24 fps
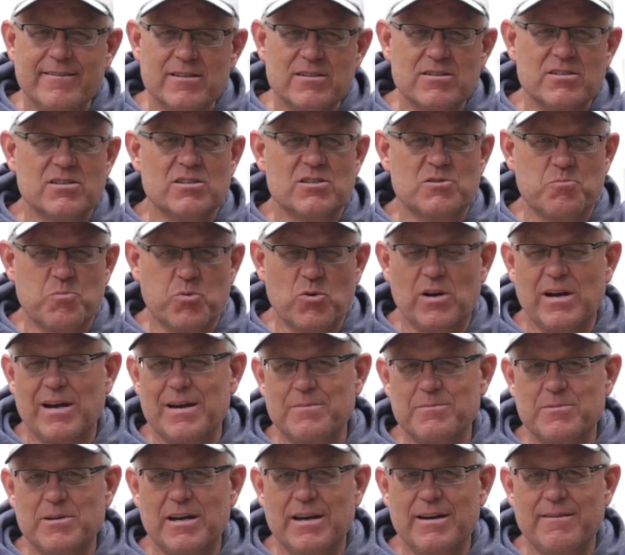this is
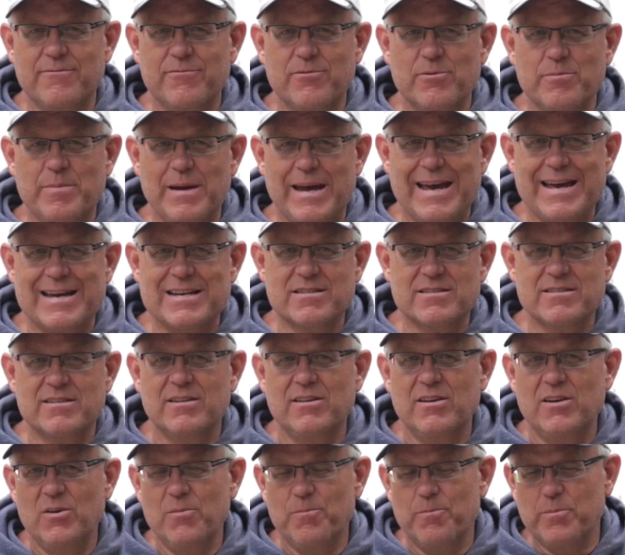prime time for bass.
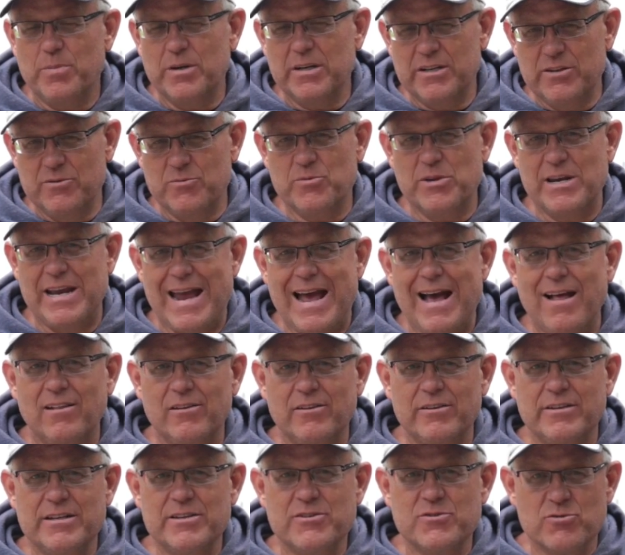But in
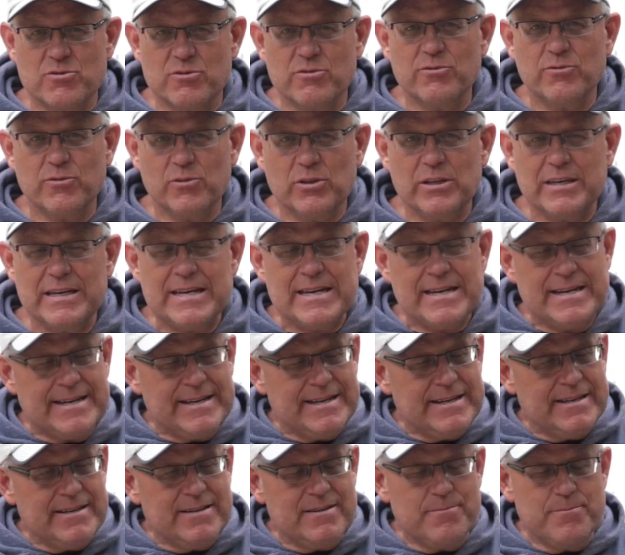reality, truthfully,
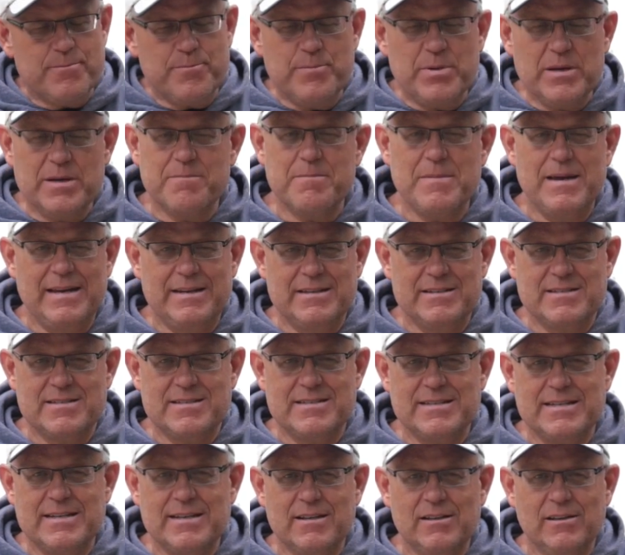Big
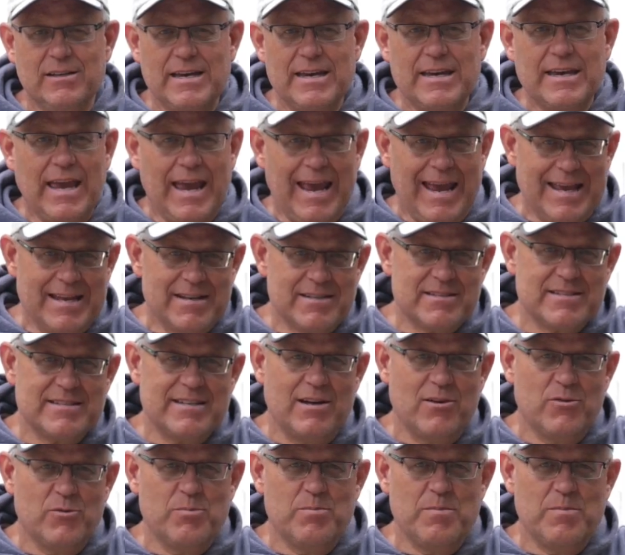Manistique Lake and South